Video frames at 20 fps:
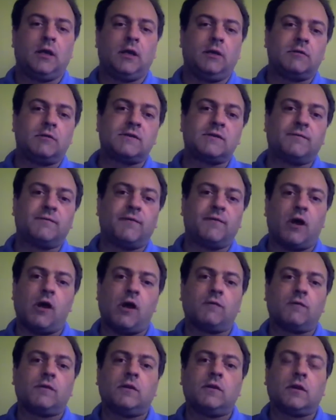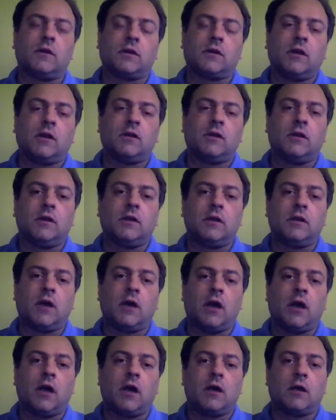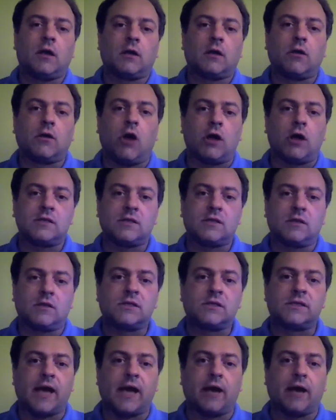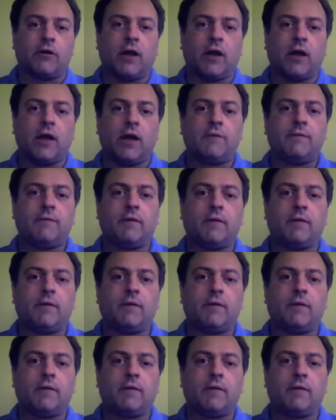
he was involved in the in the uh, caucus on Saturday.